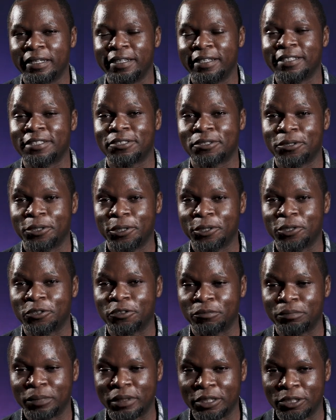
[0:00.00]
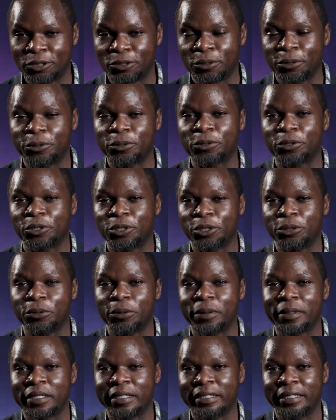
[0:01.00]
It is going to be shown to
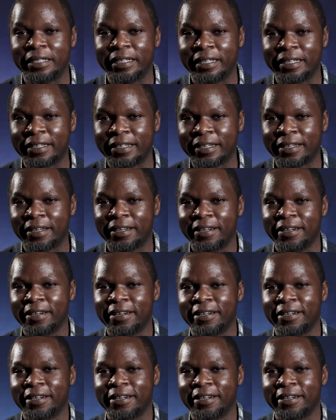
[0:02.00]
you on the link